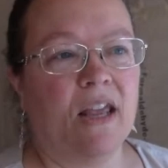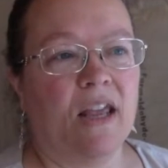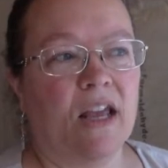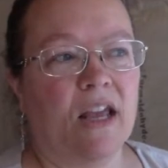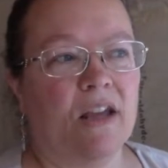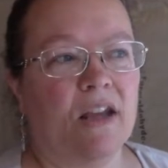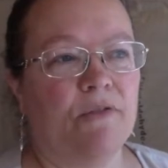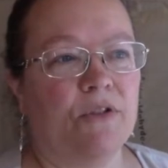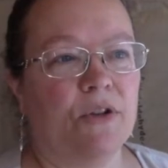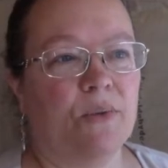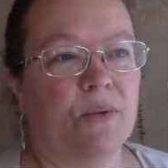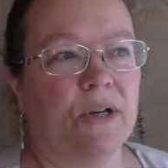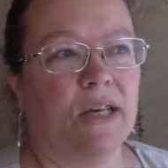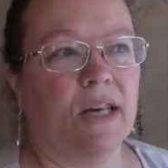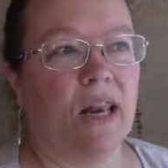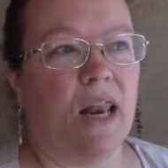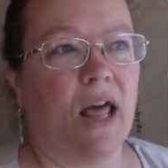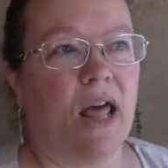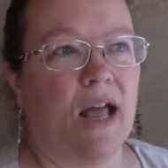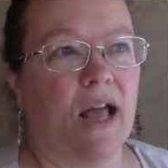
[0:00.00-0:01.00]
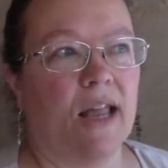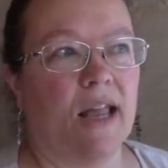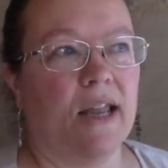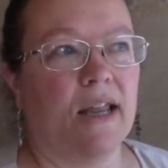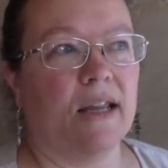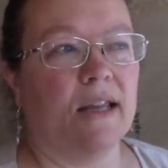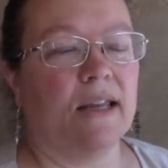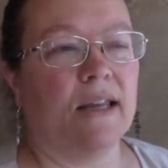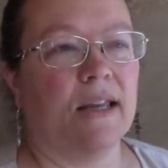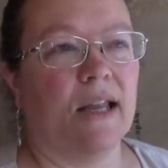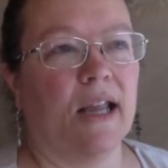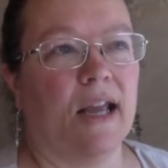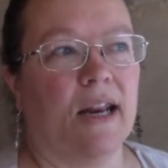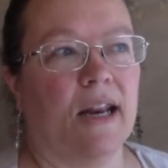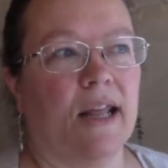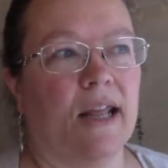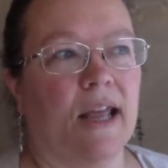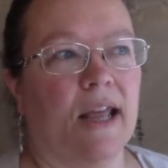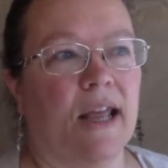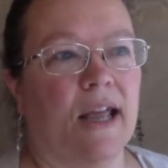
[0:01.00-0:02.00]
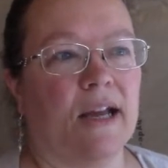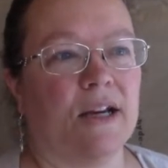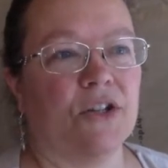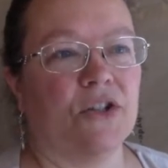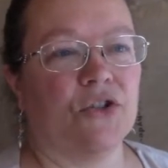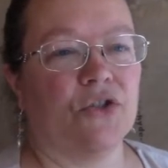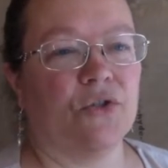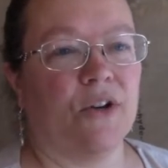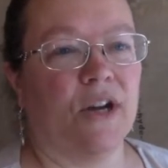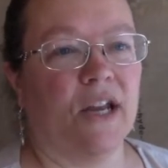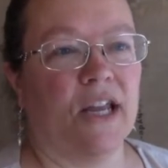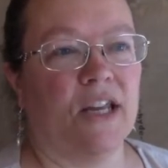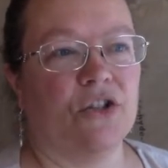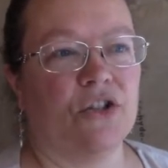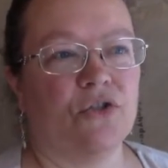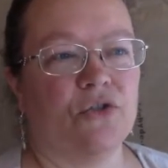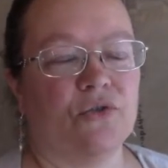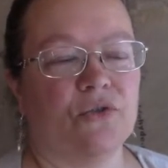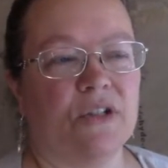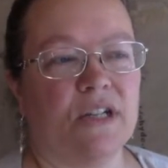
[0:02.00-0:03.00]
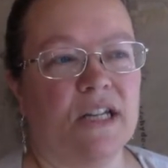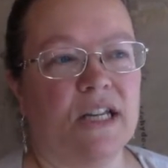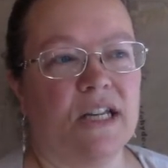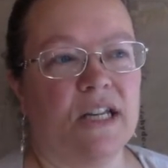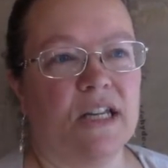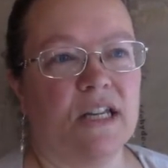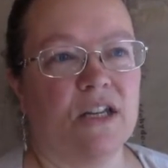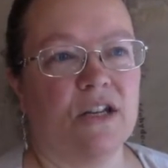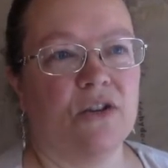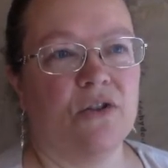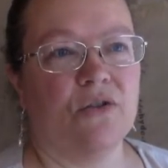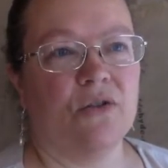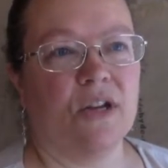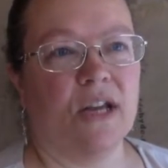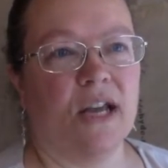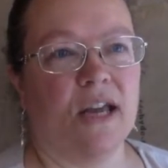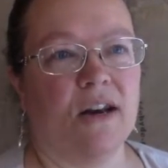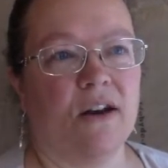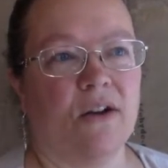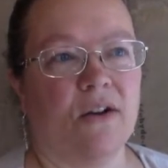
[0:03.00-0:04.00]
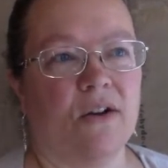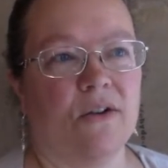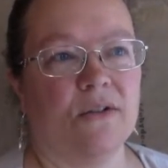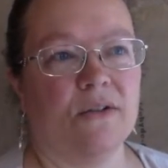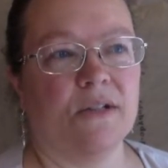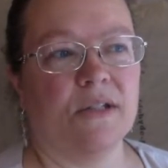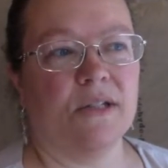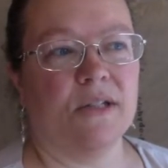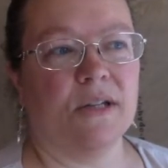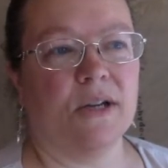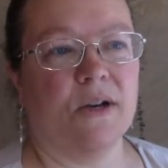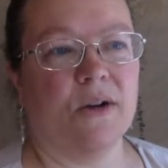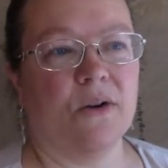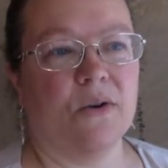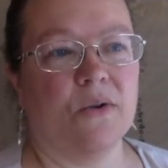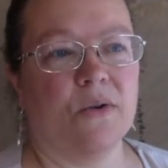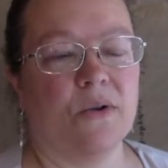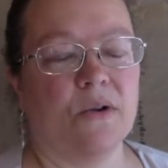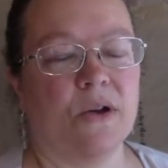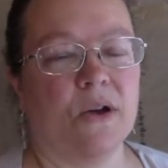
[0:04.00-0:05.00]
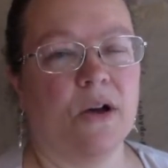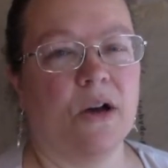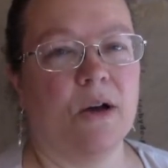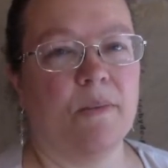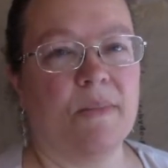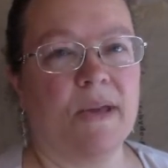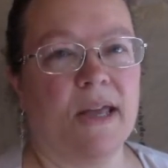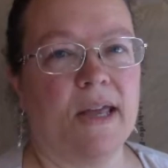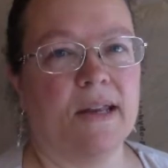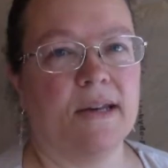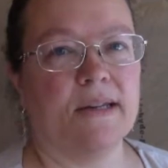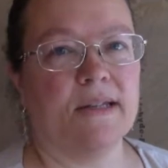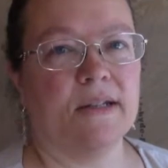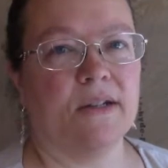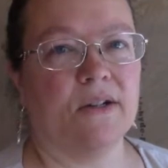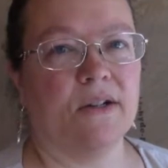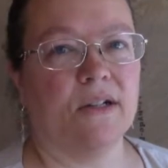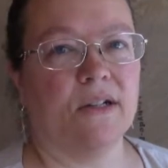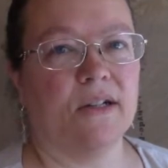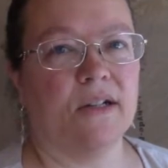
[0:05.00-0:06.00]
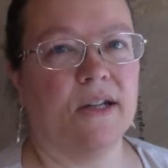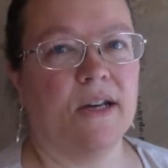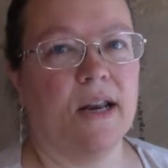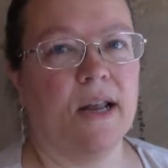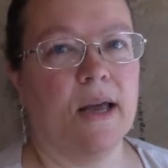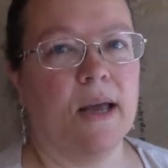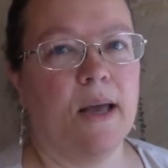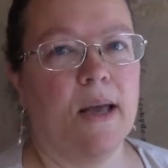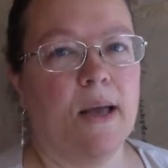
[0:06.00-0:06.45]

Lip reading: If you would like an extra entry, you can also comment on